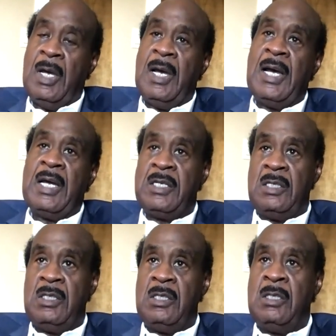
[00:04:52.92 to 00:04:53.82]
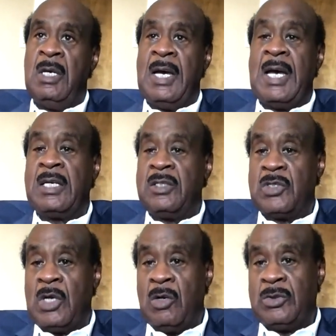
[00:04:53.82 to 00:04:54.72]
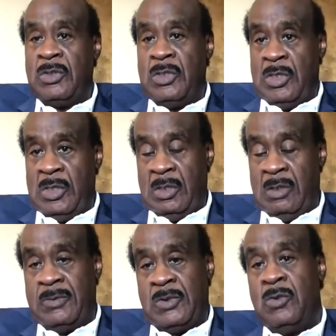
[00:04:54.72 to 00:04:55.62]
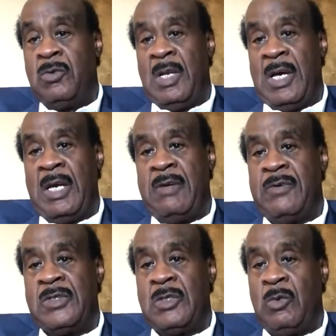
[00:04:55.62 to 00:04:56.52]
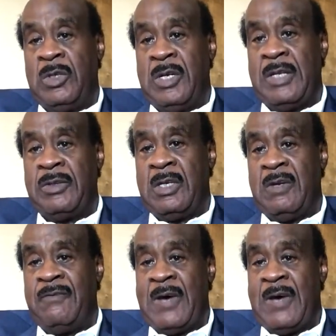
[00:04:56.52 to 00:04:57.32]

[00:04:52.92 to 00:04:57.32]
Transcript: i.e., I could talk to the Dean of Student Life and see whether or not they could